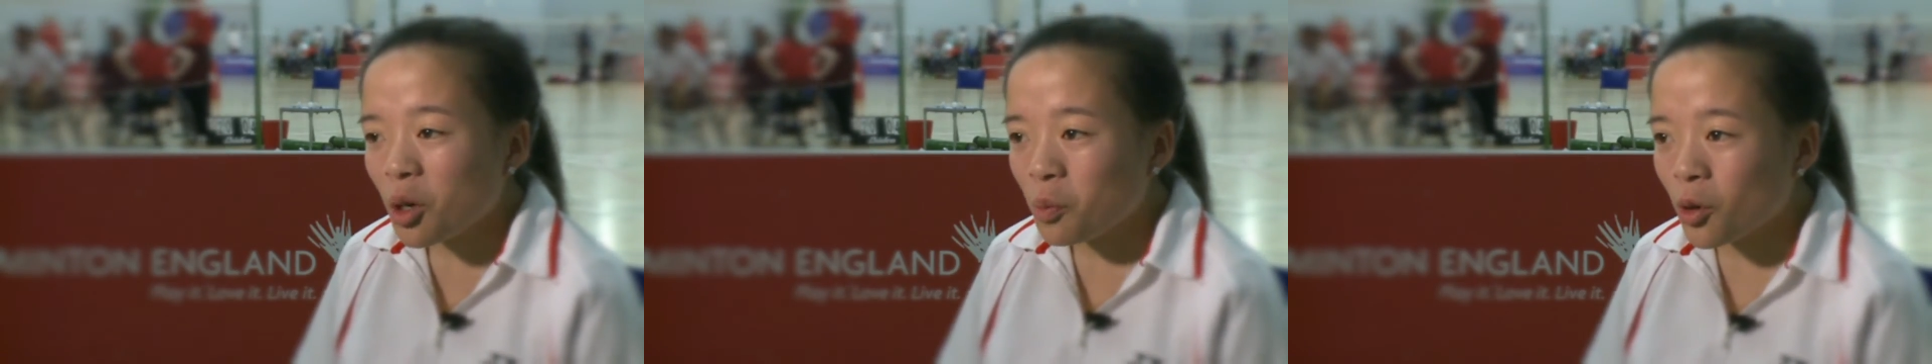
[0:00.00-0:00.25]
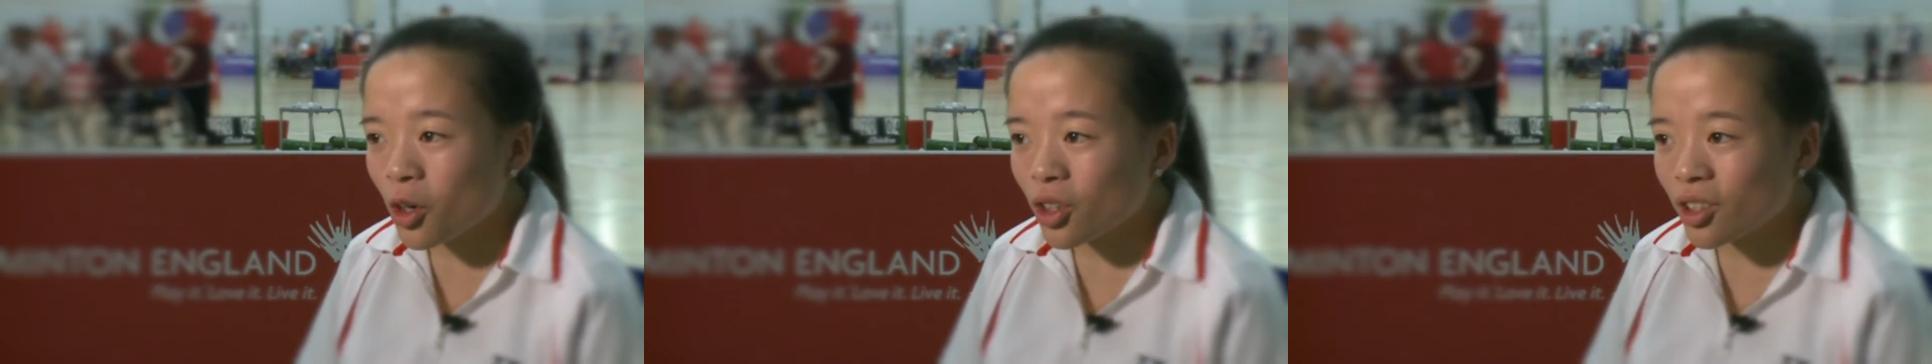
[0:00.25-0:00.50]

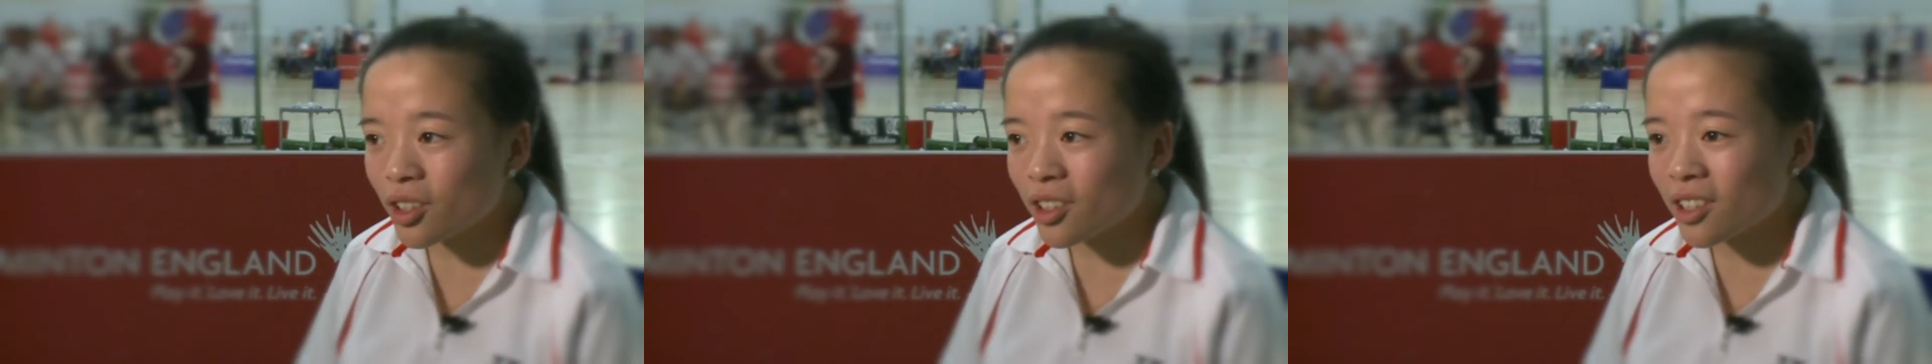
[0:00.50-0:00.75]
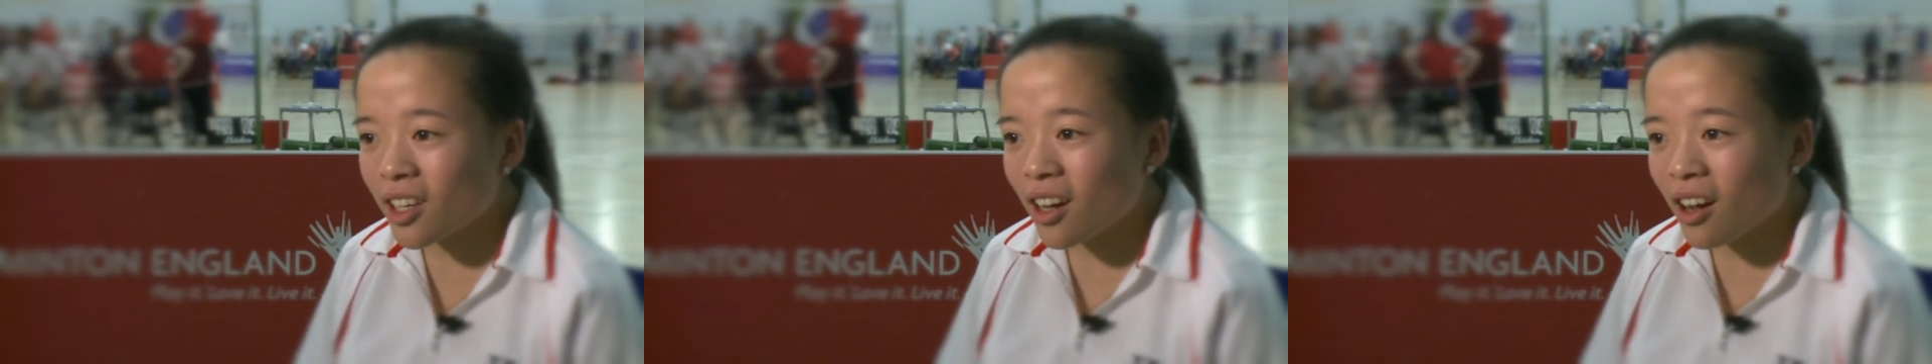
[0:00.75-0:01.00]
but
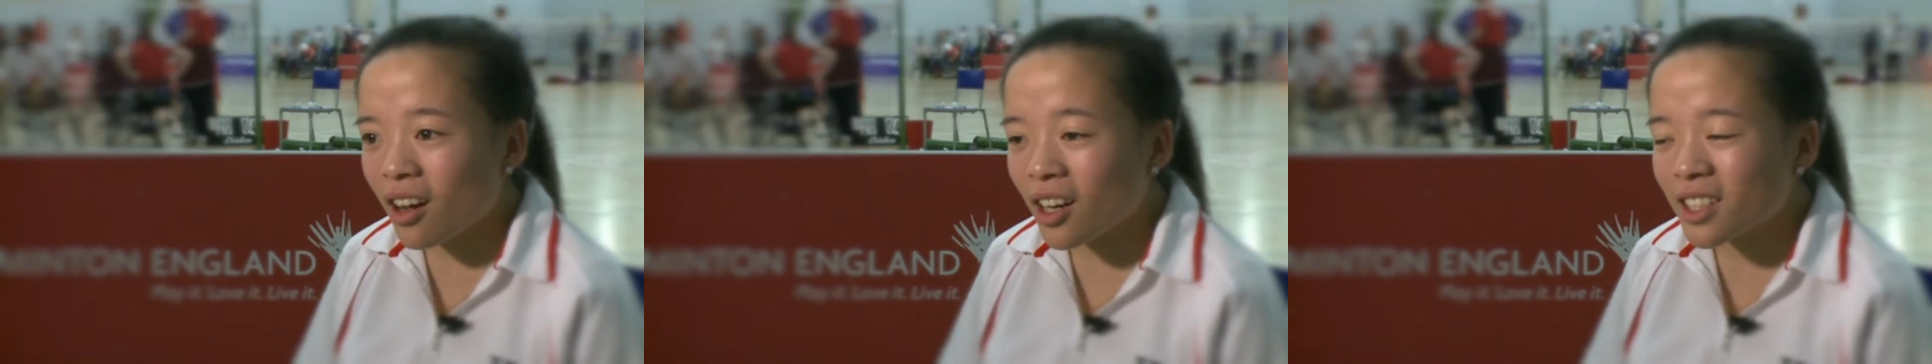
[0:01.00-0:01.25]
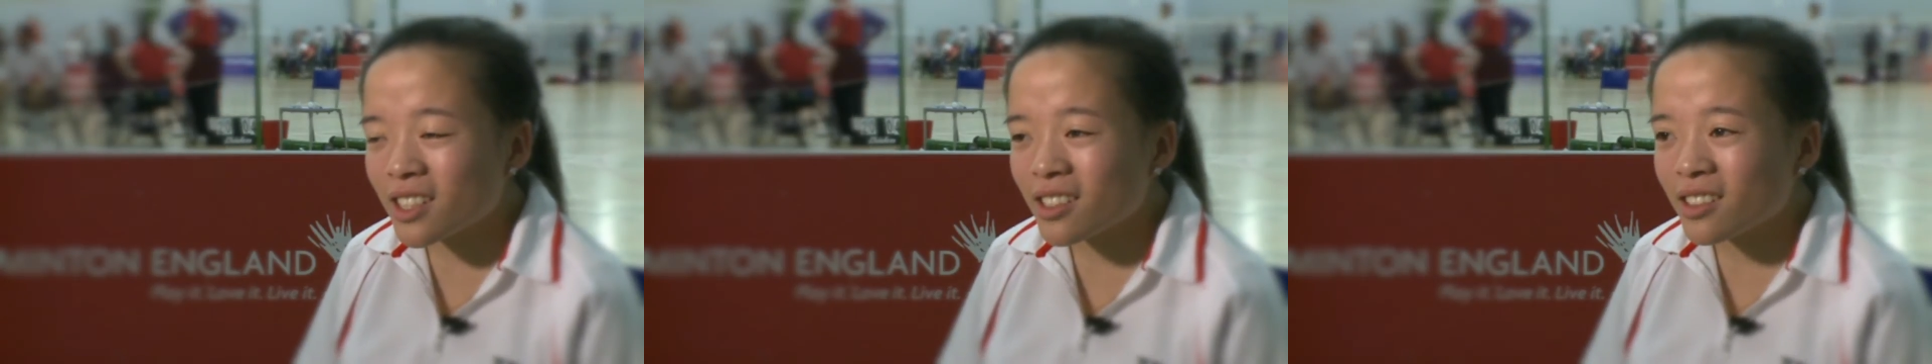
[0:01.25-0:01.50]

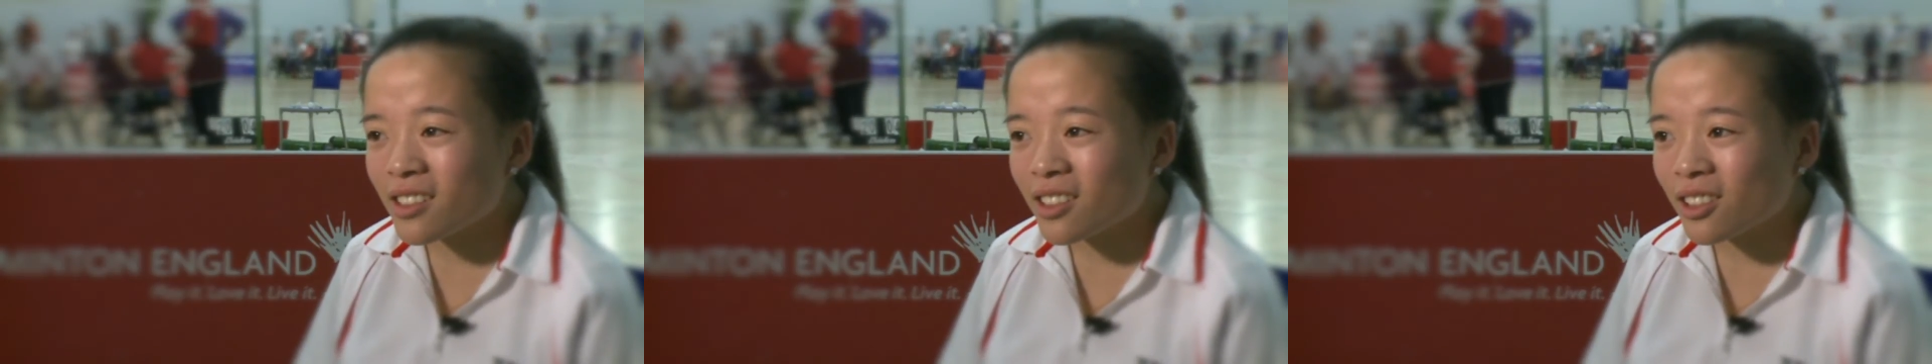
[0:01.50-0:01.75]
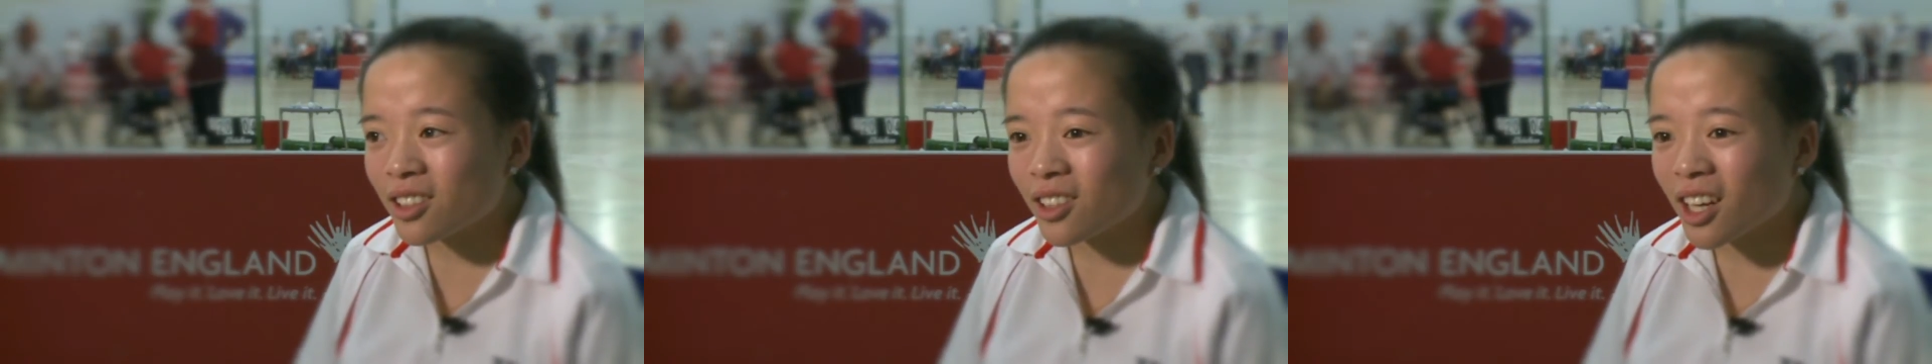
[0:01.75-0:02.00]

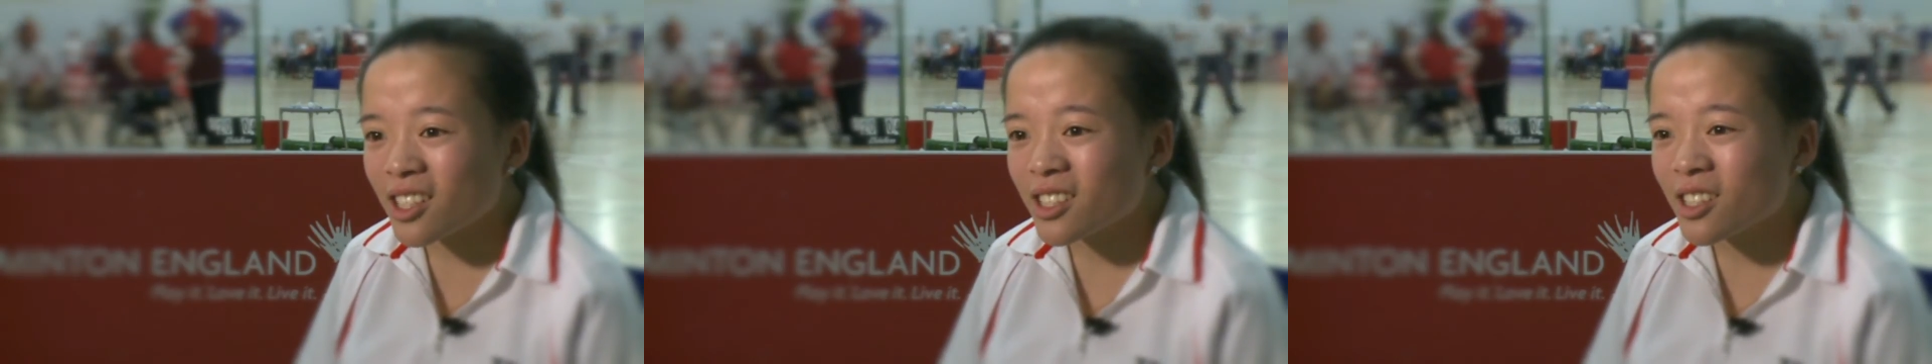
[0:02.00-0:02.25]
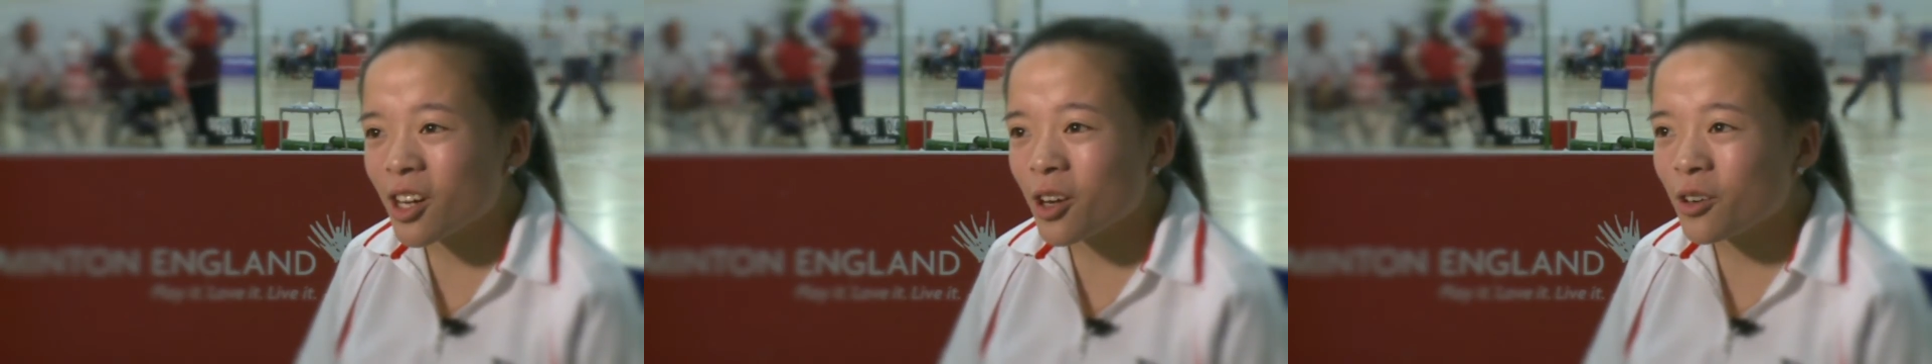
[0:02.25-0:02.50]
I
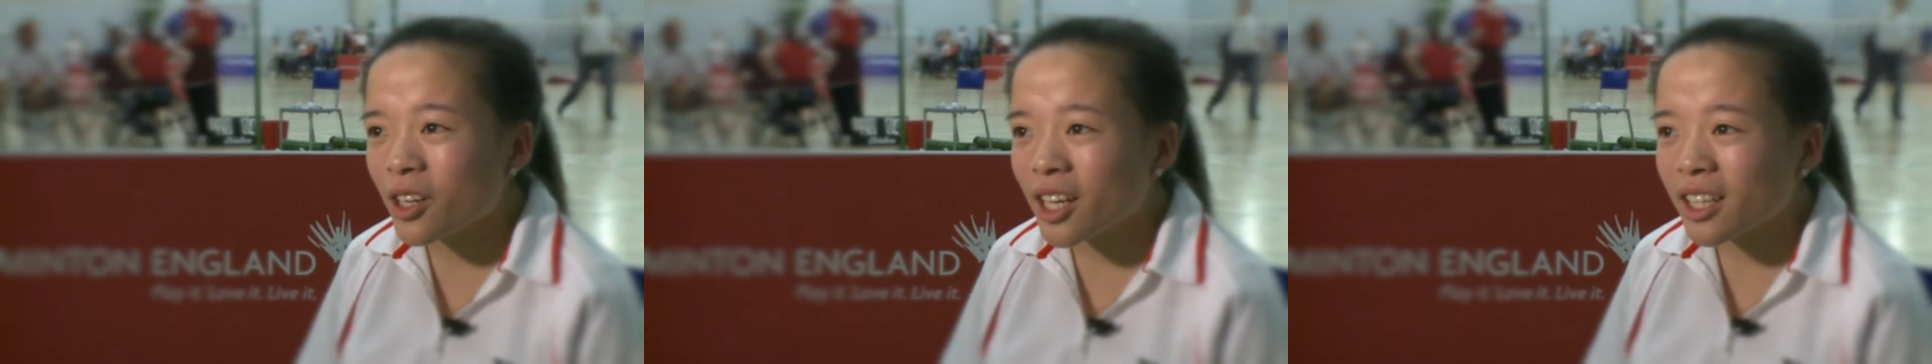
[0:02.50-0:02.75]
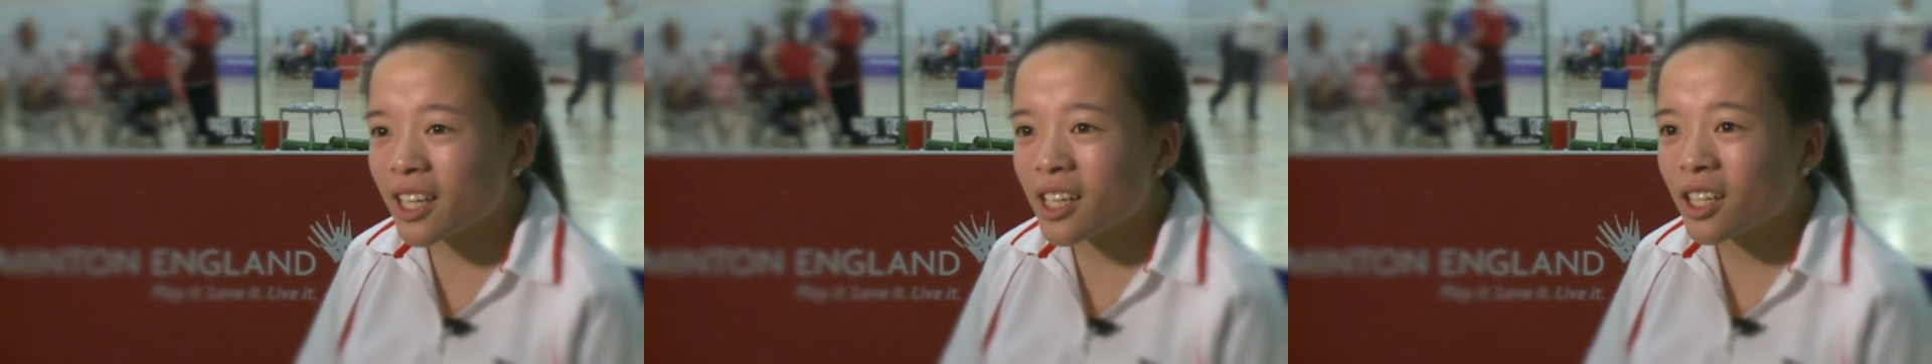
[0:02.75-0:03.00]
don't
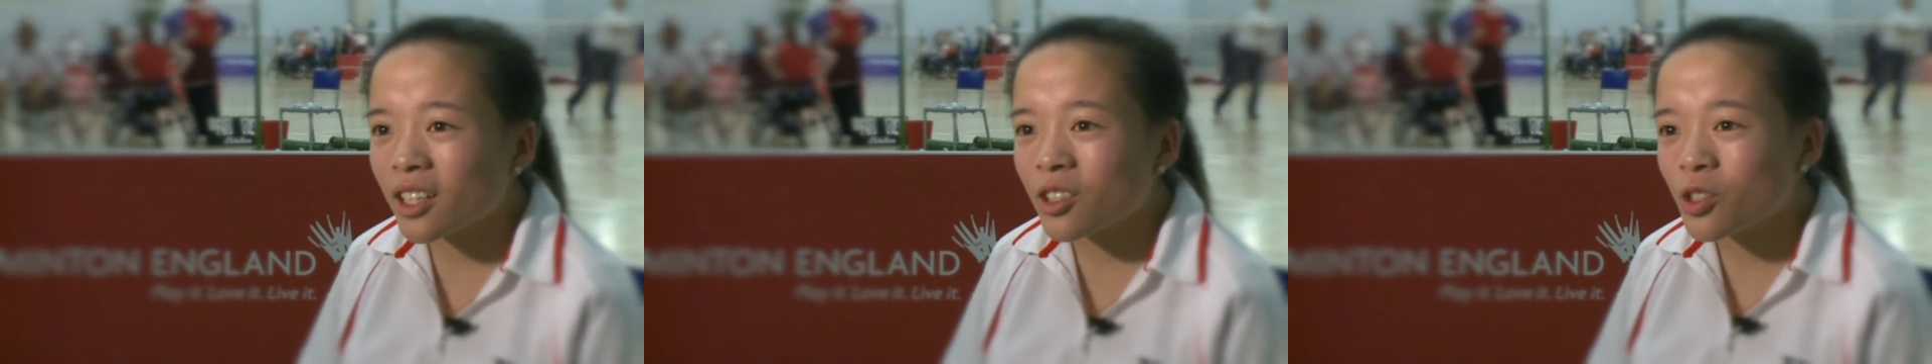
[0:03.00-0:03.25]
know, like,